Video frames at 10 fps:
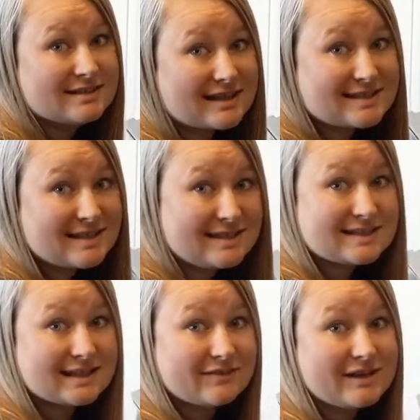That's
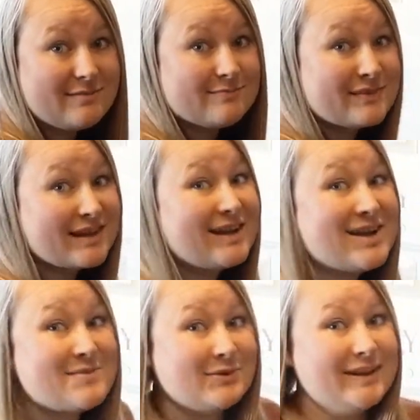it. So lift it up,
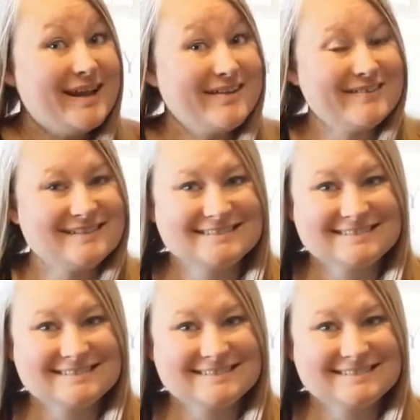pull it out.